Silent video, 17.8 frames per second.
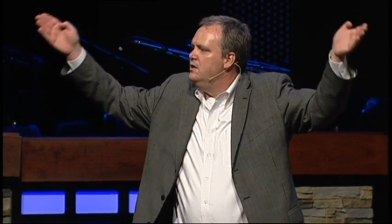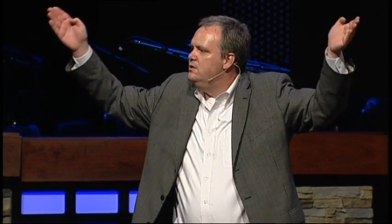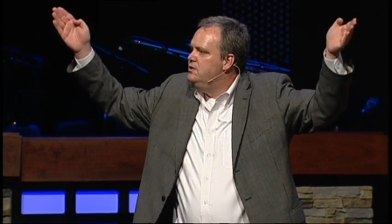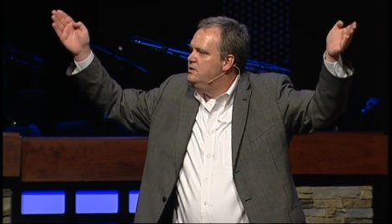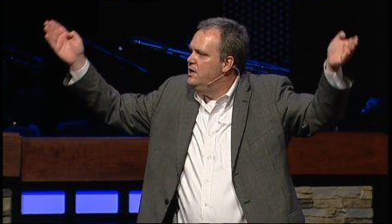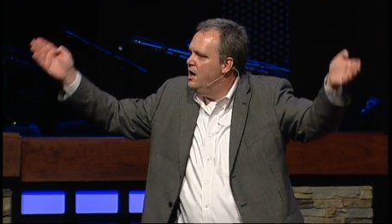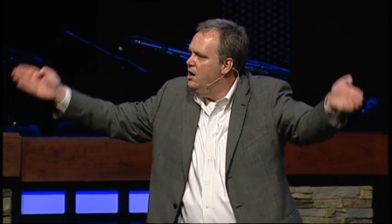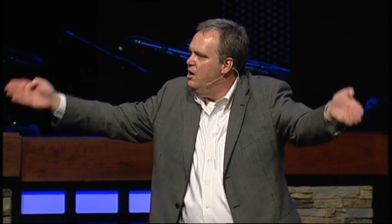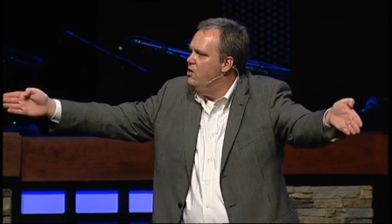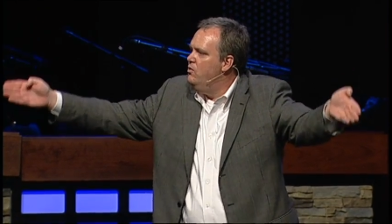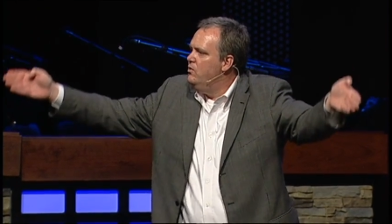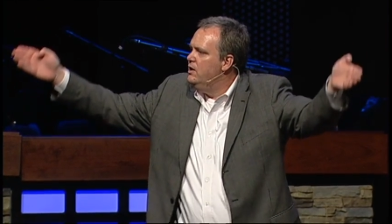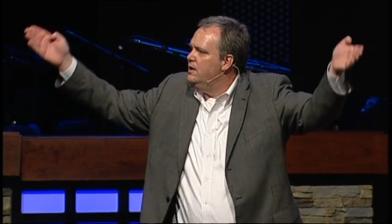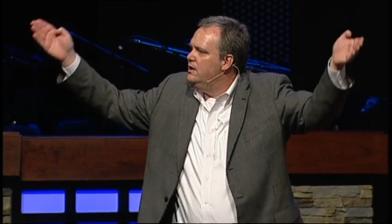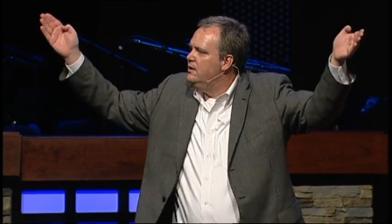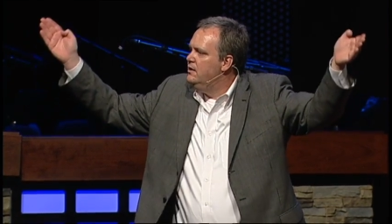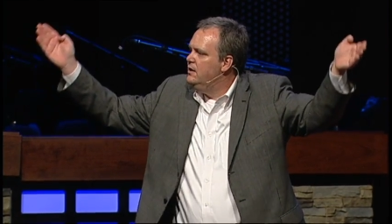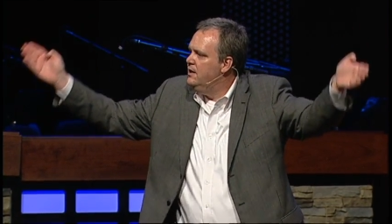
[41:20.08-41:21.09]
Don't
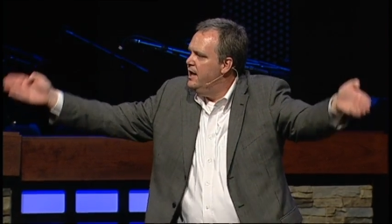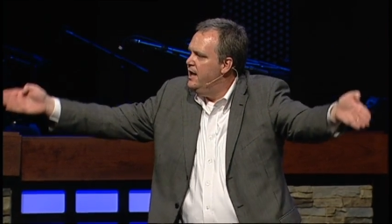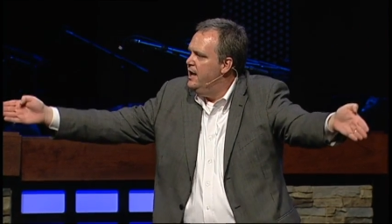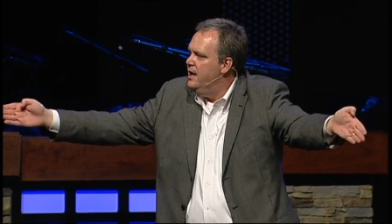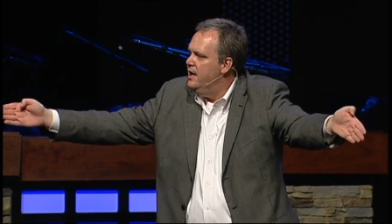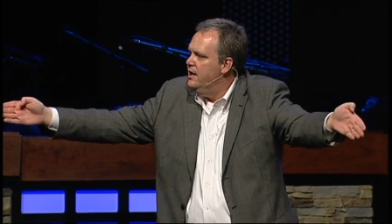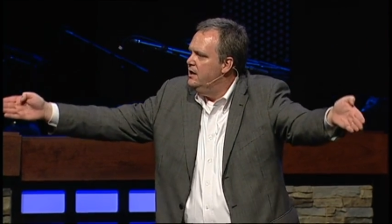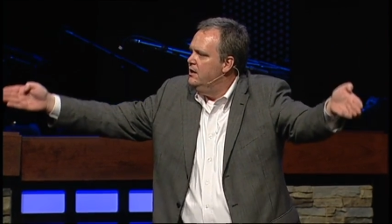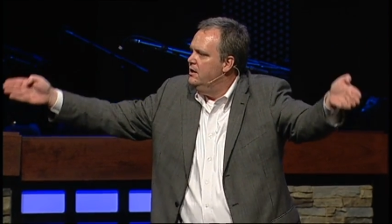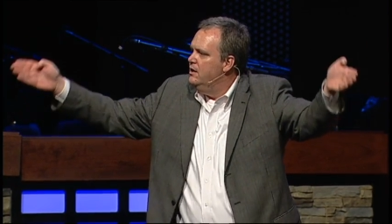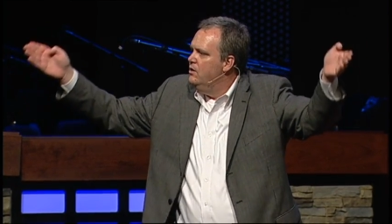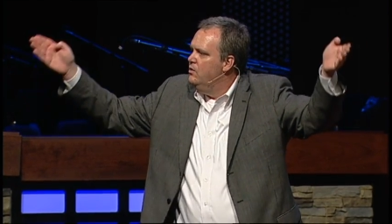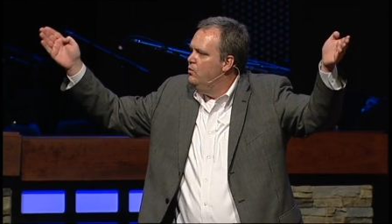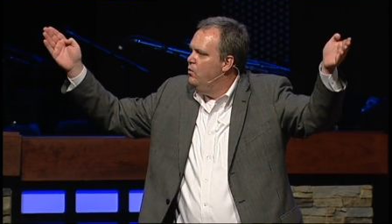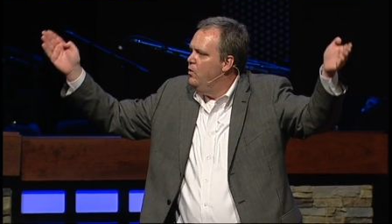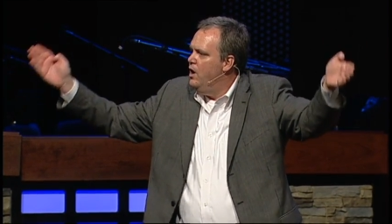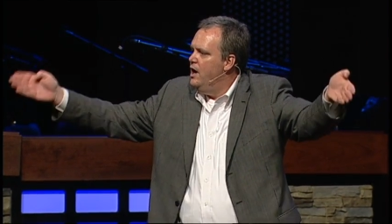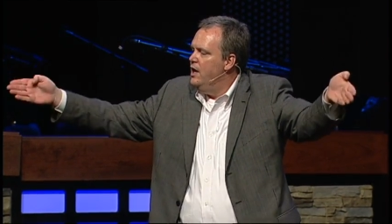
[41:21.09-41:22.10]
let
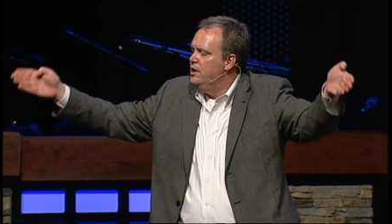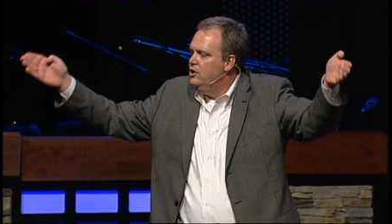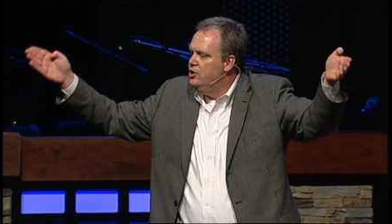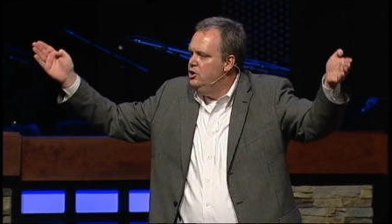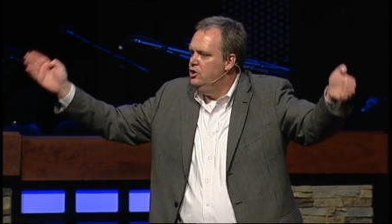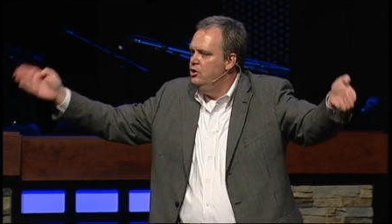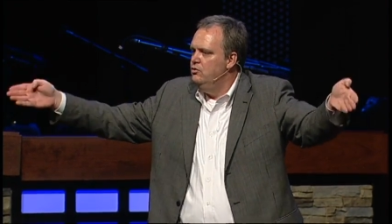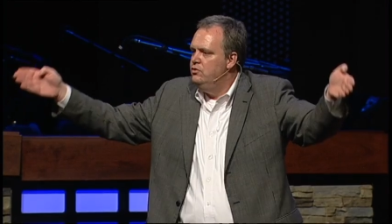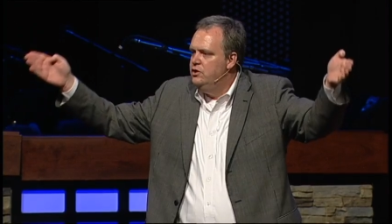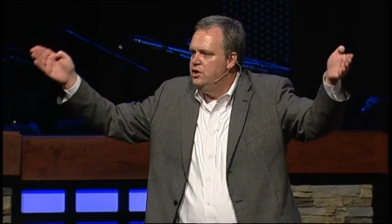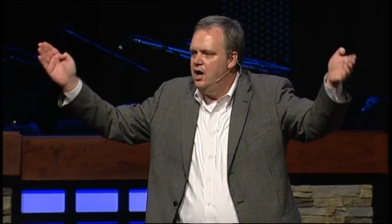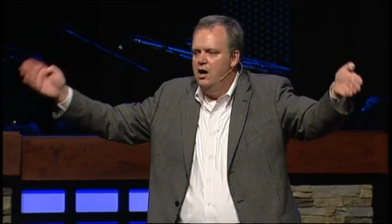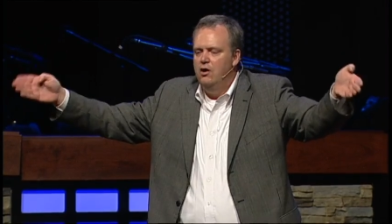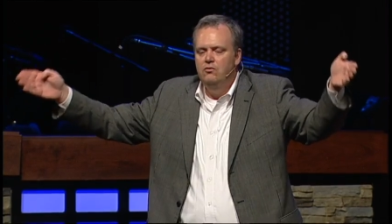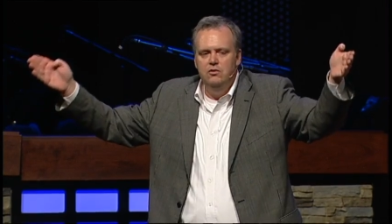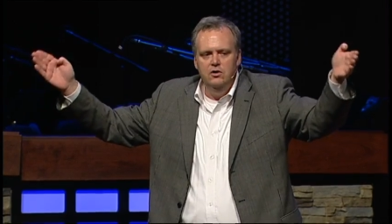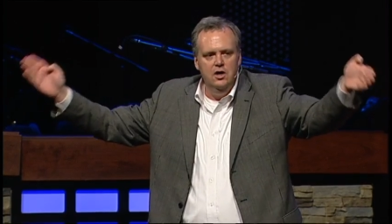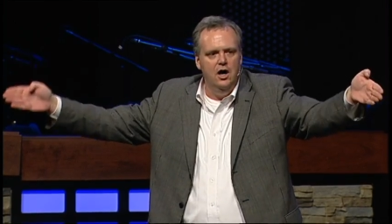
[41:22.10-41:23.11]
what you
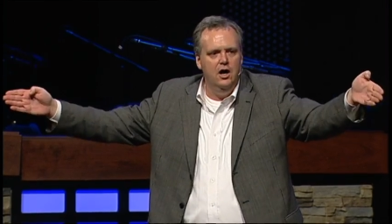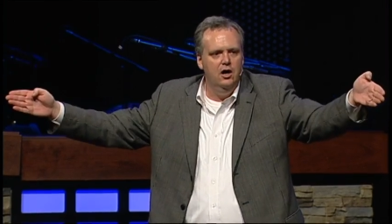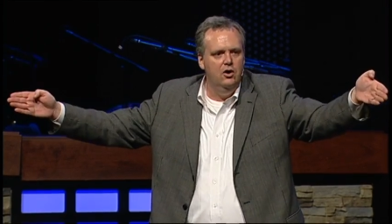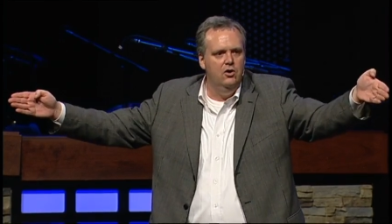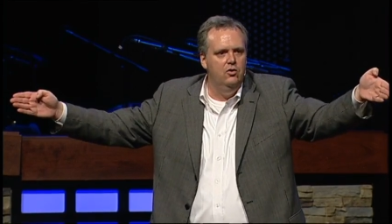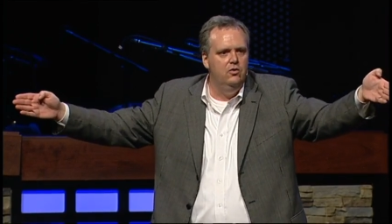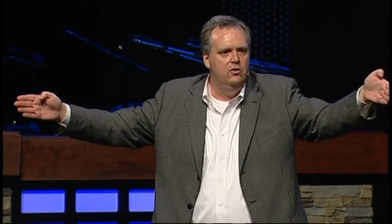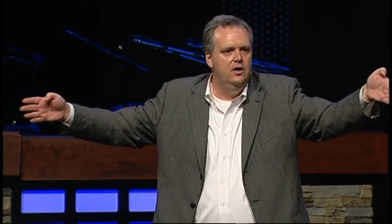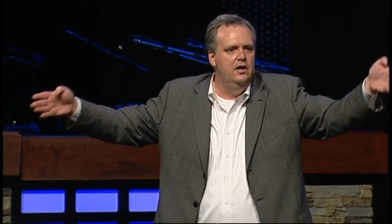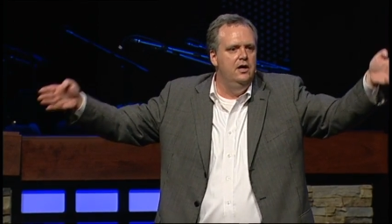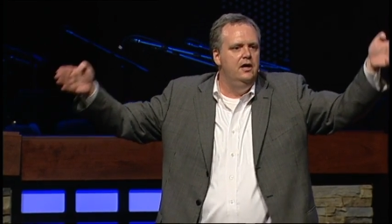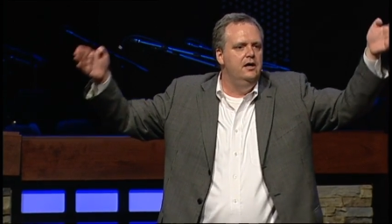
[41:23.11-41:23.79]
don't know